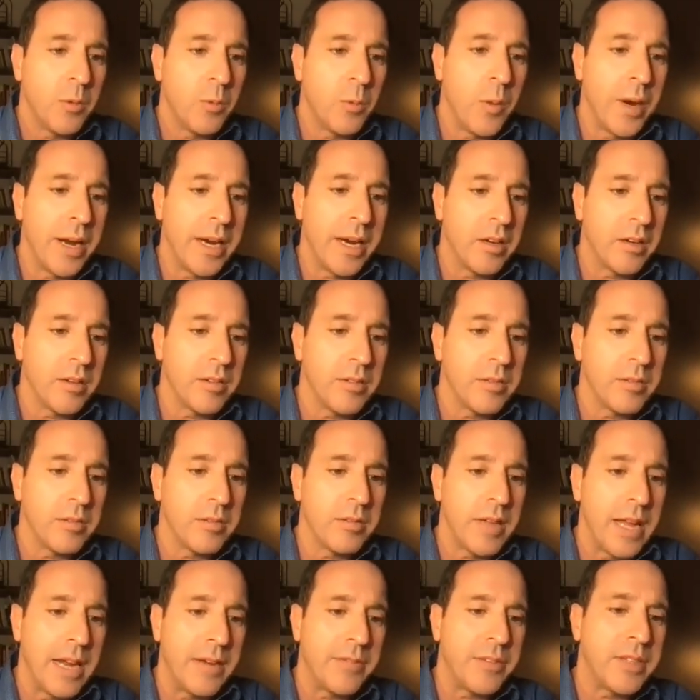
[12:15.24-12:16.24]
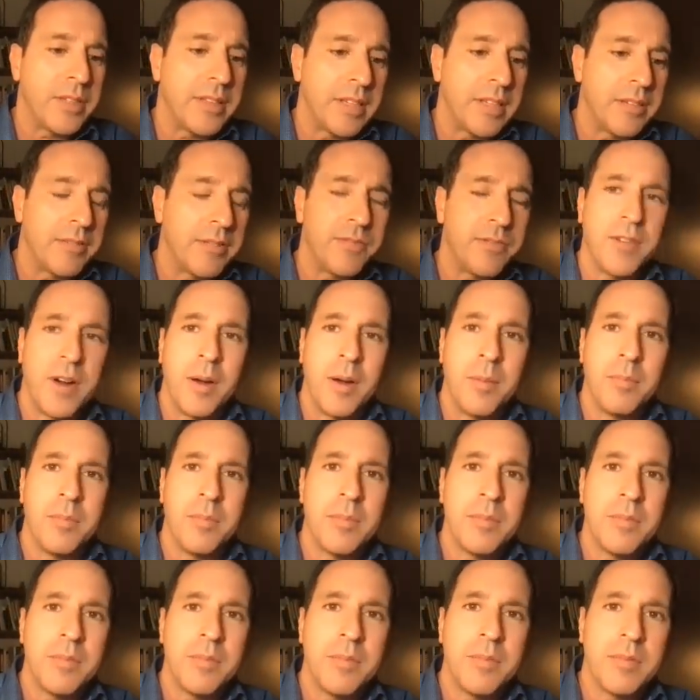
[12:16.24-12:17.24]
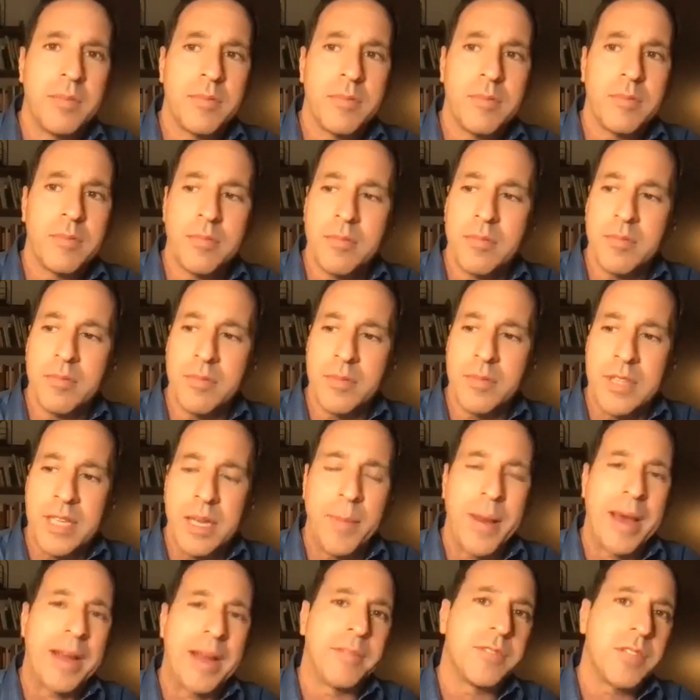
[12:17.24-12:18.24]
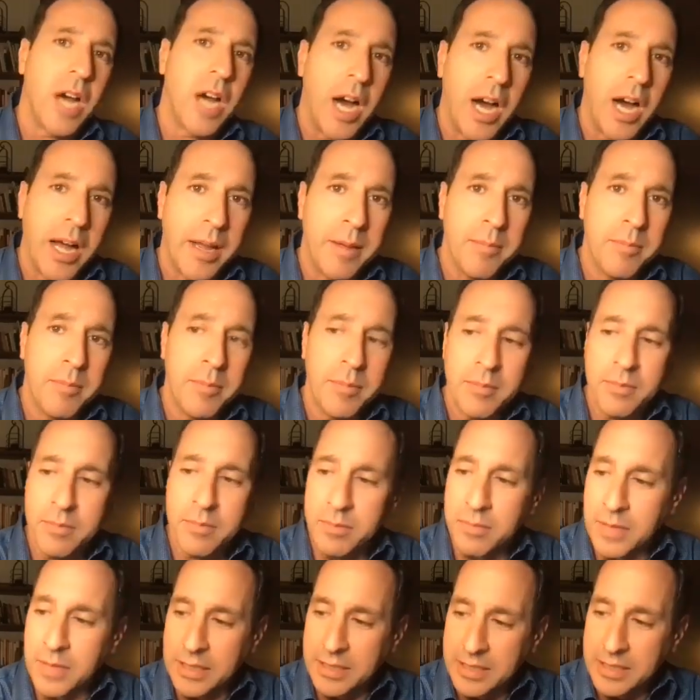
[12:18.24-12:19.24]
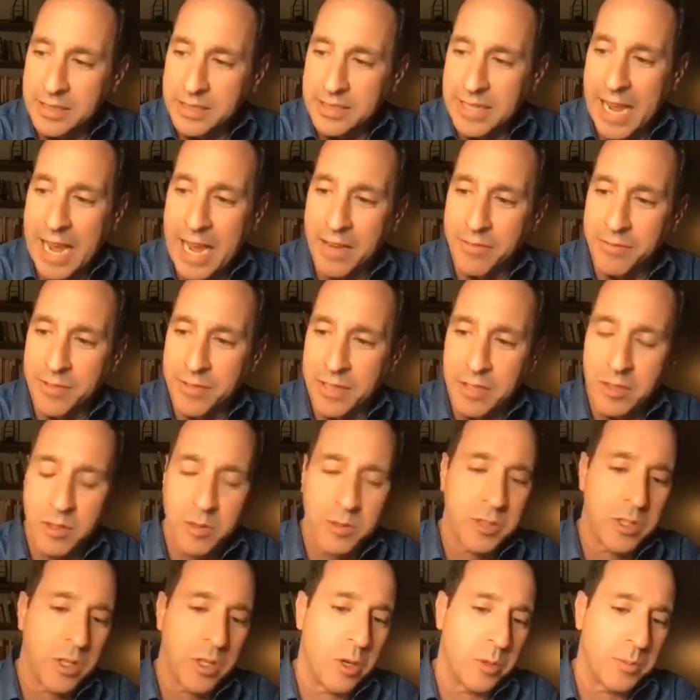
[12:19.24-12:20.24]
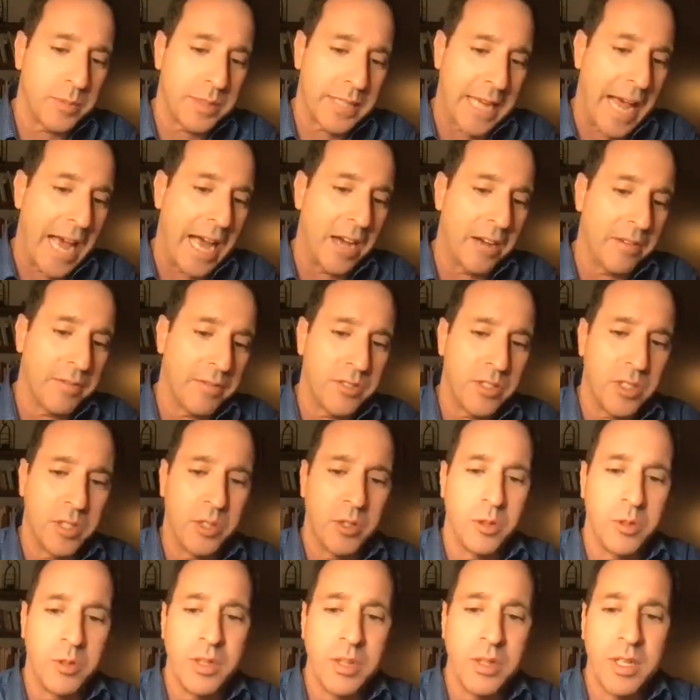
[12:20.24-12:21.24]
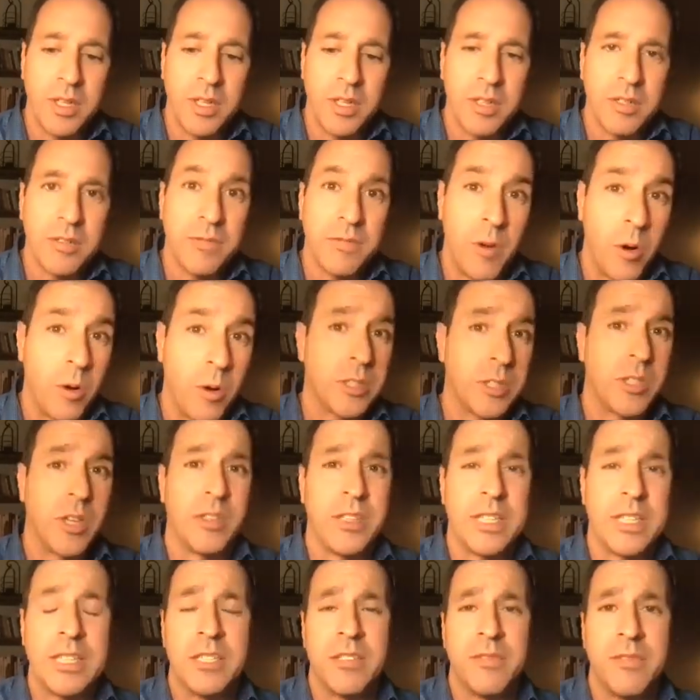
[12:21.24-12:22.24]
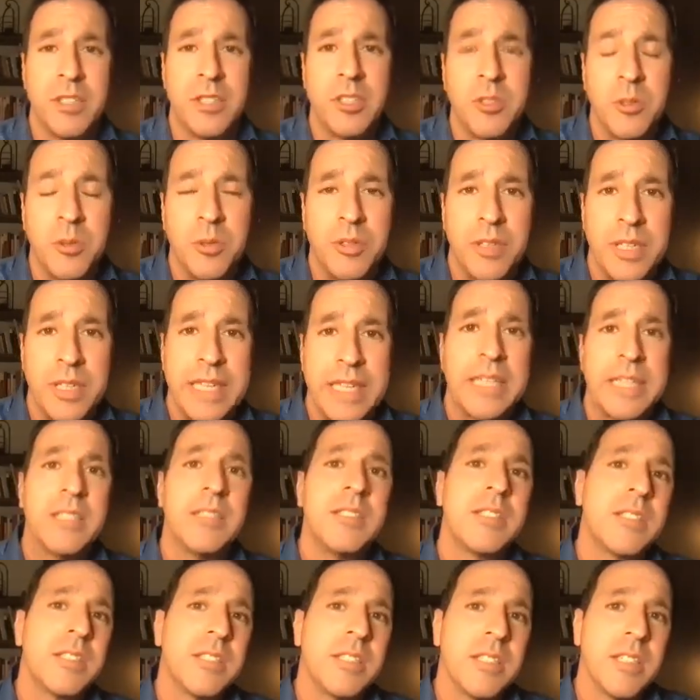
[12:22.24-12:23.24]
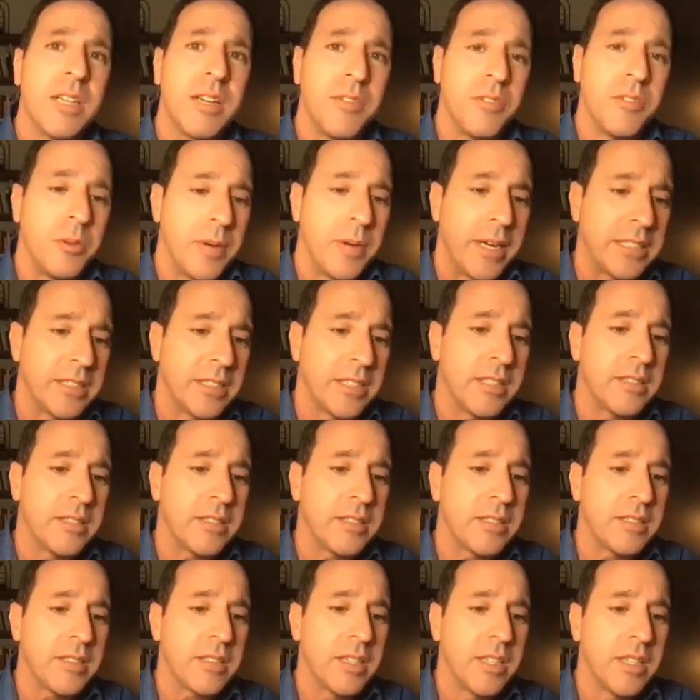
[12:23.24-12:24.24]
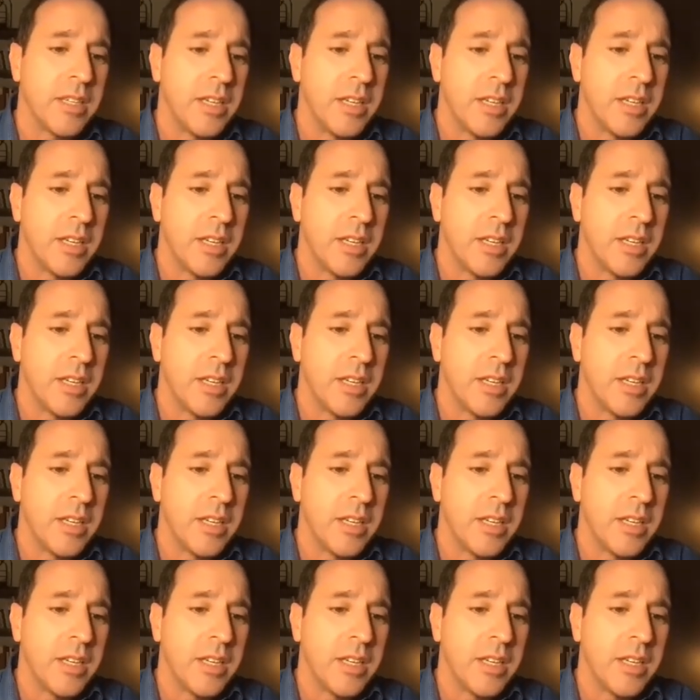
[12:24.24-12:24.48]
where everything from the amount of time that the staff in those homes have to focus on the individual needs of the residents,